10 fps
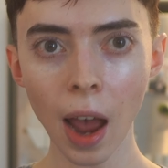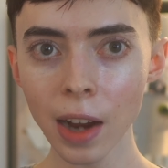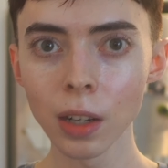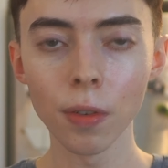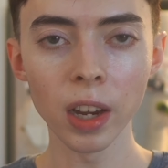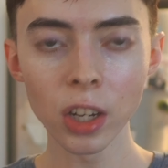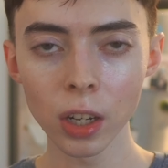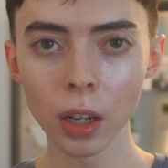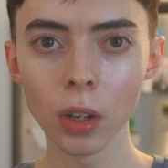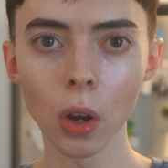
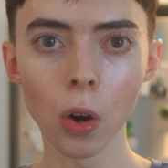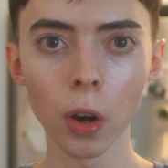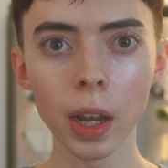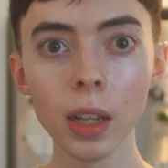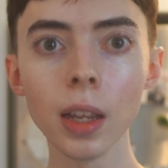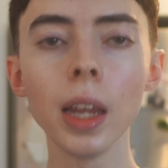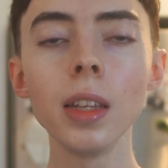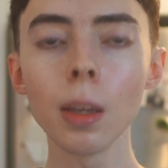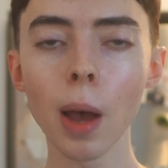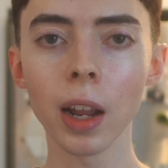activation or in
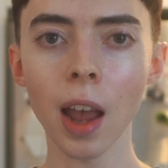enzymatic